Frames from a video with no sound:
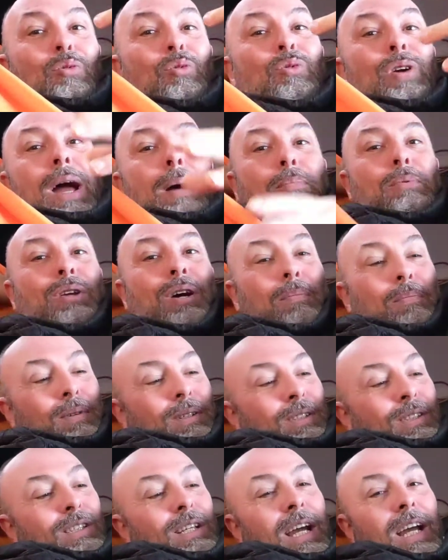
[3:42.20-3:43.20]
wrapped up
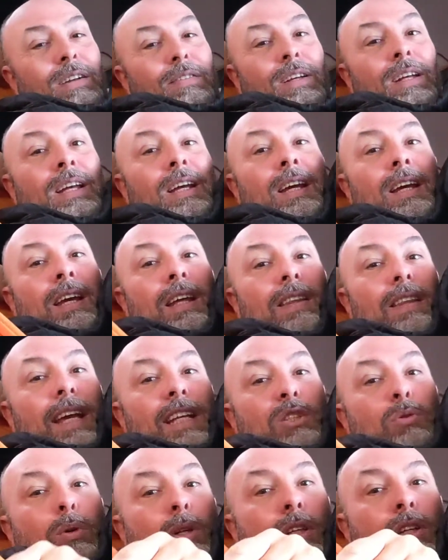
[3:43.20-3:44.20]
inside of it.
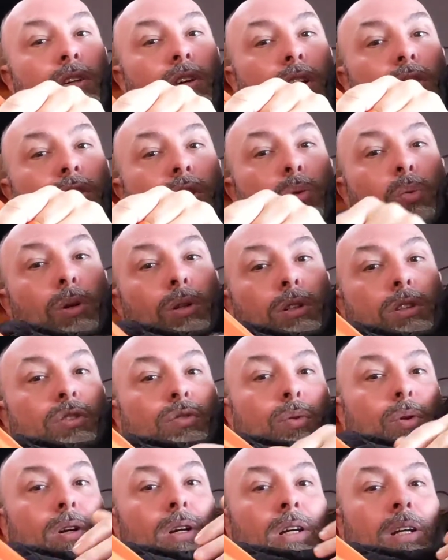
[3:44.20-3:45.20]
That's what your underquilt is
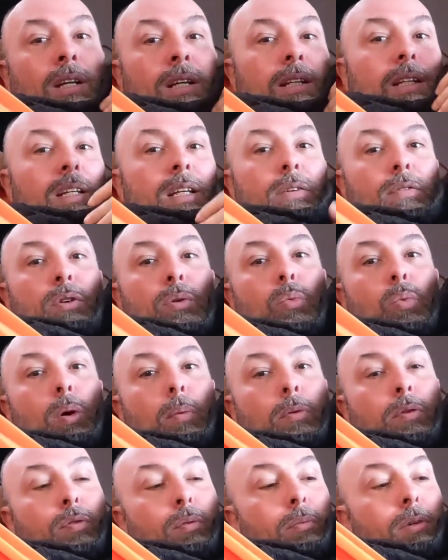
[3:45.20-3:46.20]
for, to give you
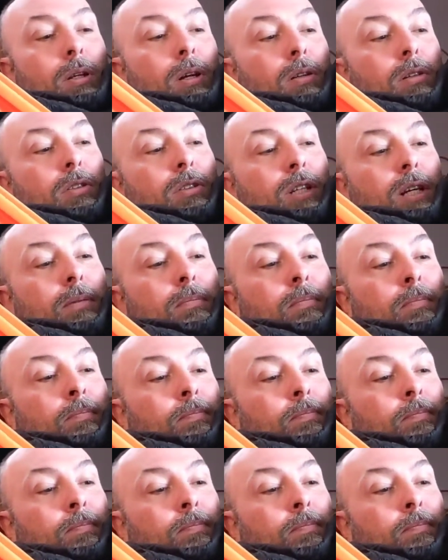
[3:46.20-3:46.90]
warmth from the underside.